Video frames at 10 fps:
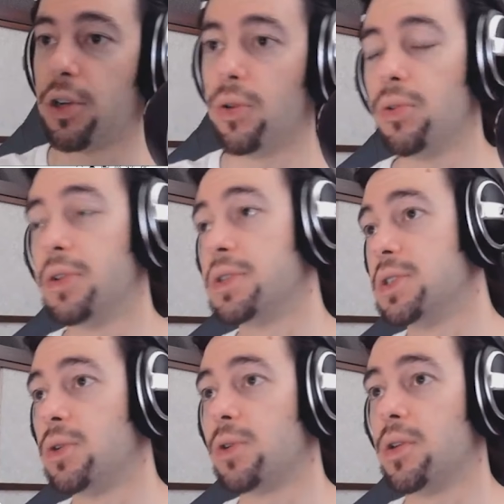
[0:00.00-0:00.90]
Google this and
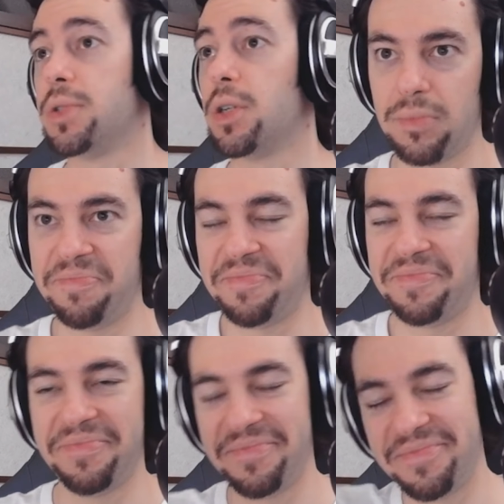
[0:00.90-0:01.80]
see what comes up.
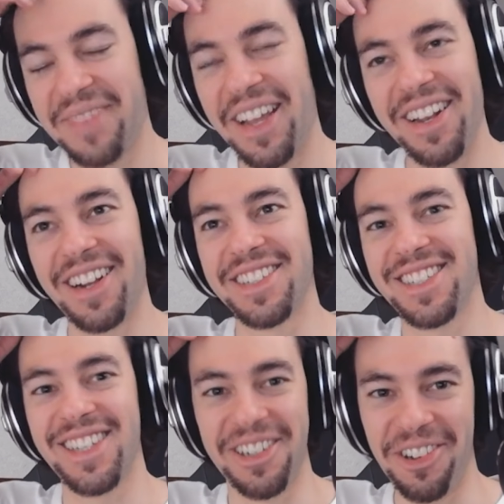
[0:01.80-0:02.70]
Not a
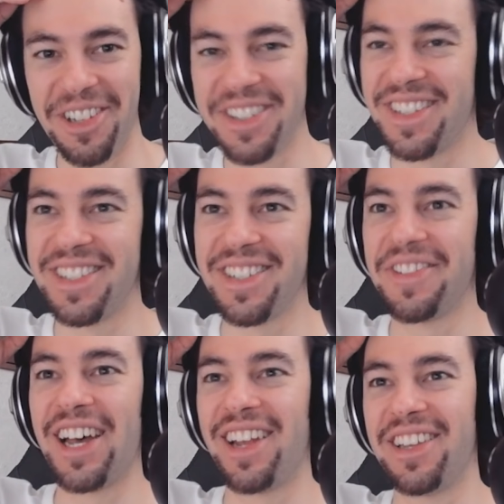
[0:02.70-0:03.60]
single instance of
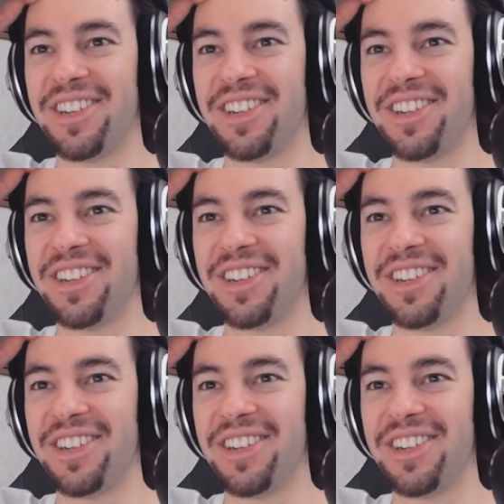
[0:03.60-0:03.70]
that on the